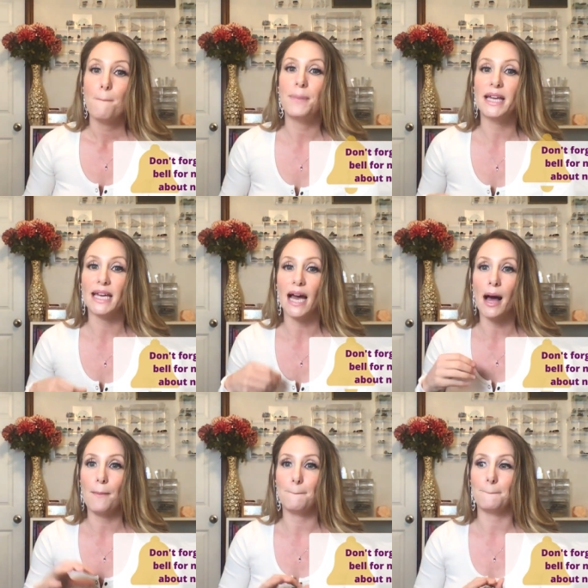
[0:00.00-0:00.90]
but
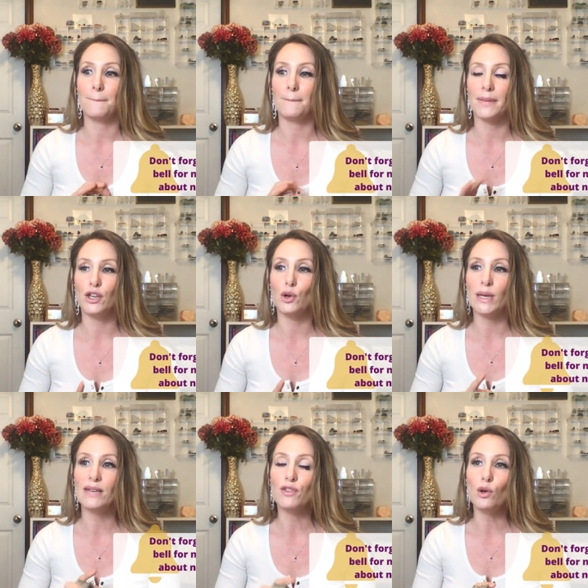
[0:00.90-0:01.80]
um you know,
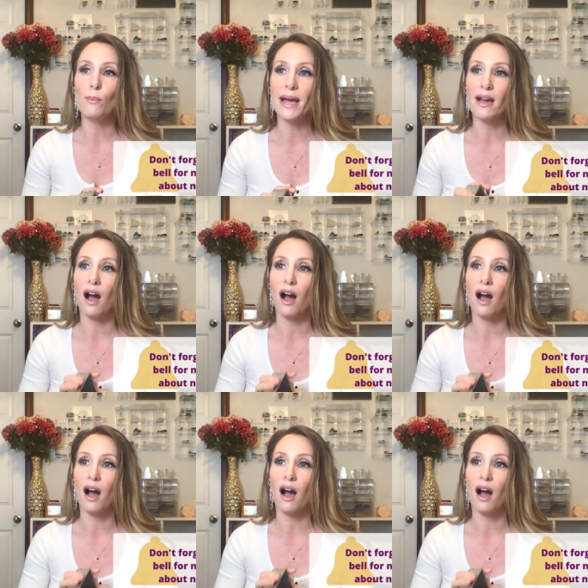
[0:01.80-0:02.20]
even though it might